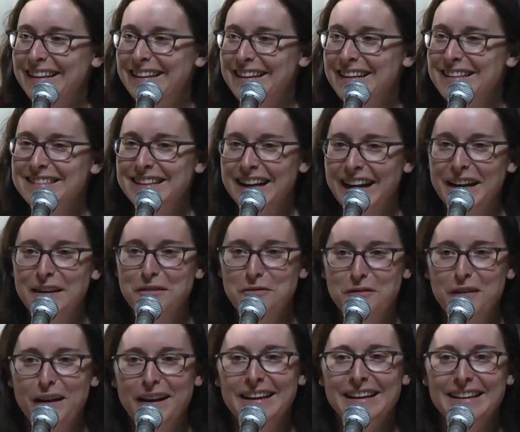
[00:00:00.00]
That's kind of
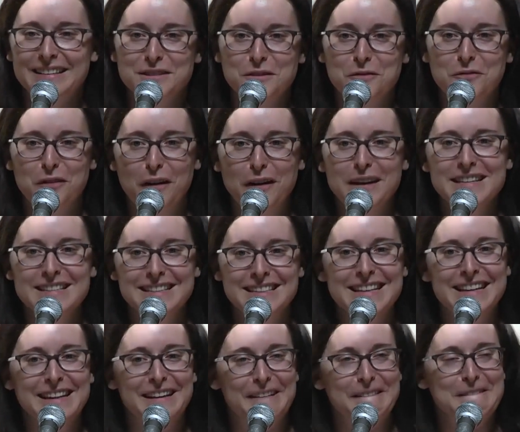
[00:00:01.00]
funny. It's a funny
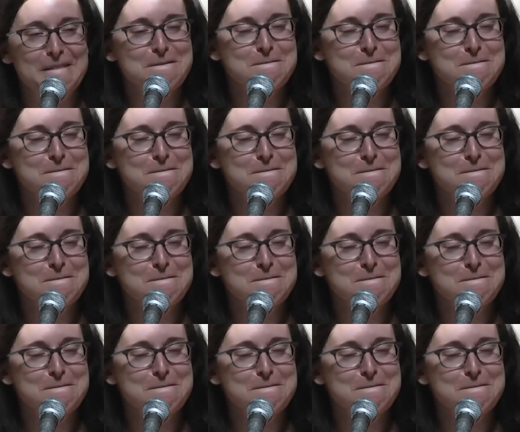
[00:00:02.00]
scene.